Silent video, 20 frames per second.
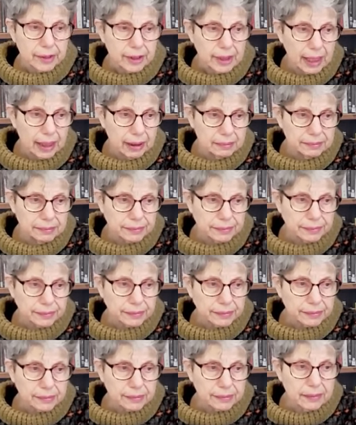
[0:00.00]
An
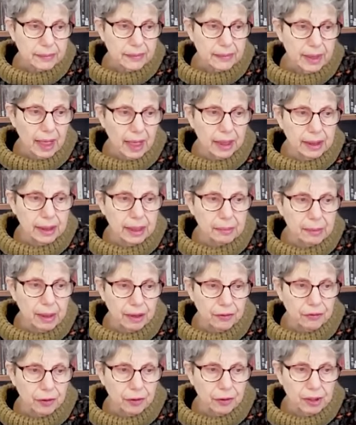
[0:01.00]

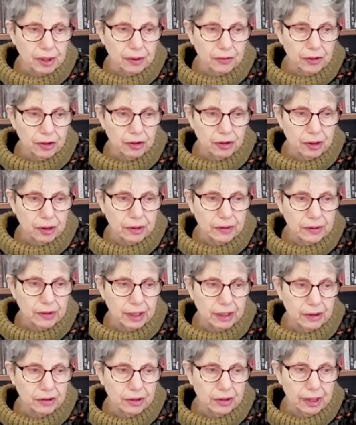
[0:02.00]
email from an official in
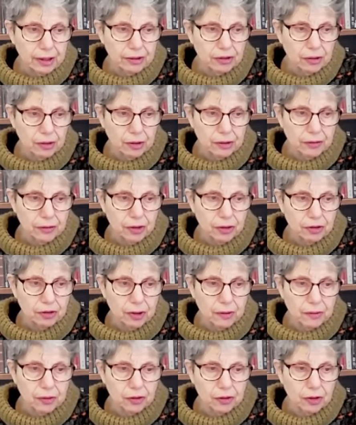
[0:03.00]
the International
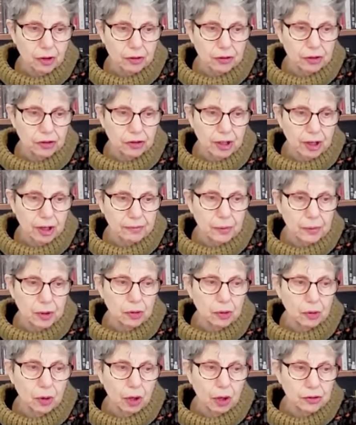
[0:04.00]
Division of the Scottish Government
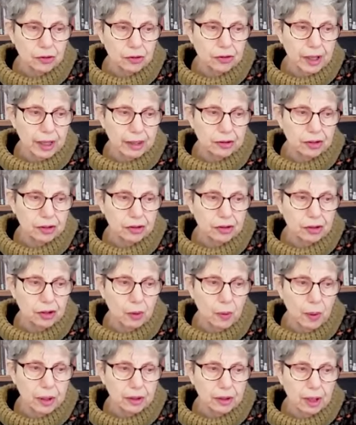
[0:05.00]
who contacted
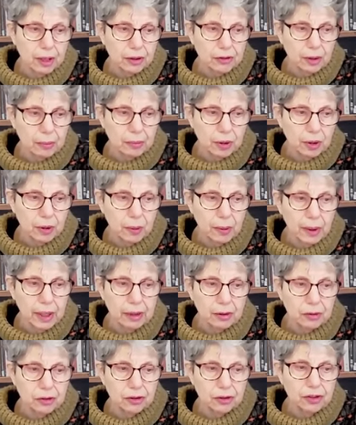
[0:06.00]

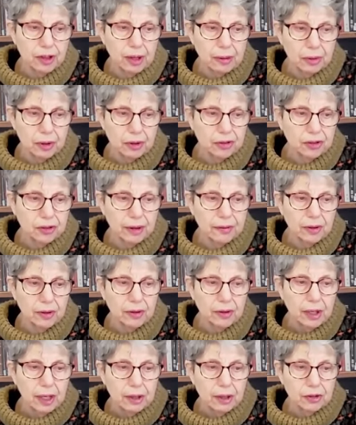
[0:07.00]
UNRWA on December the
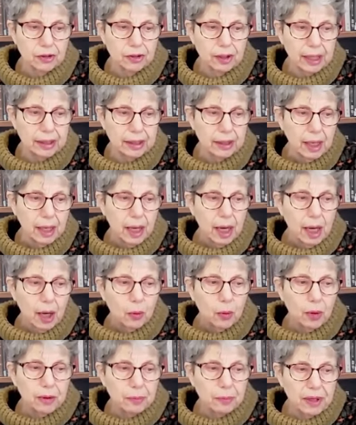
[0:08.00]
7th said,
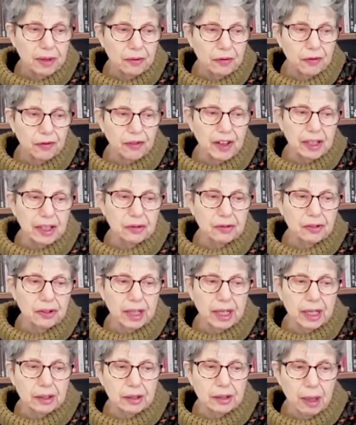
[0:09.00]
"We've been
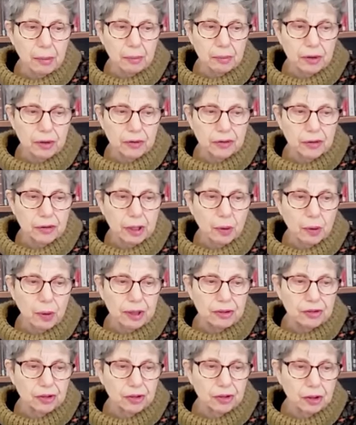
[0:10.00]
fielding a number of
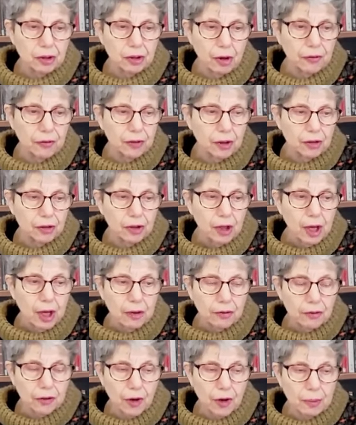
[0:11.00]
requests and offers
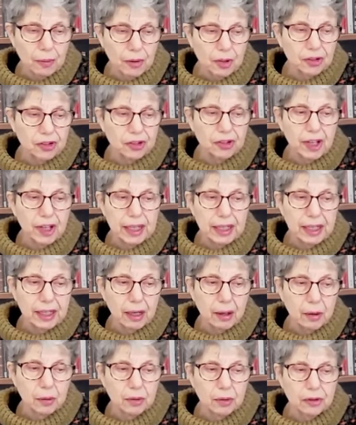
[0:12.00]
from the
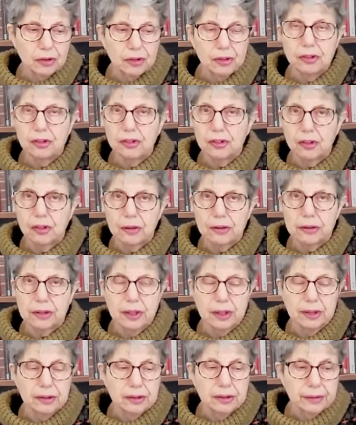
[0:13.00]
stakeholders in
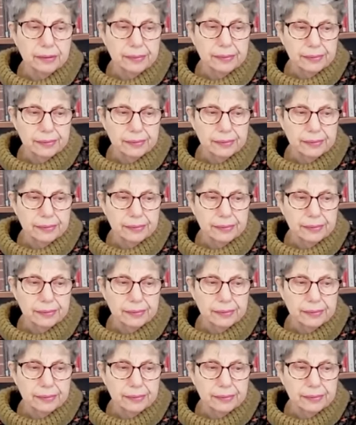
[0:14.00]
Scotland."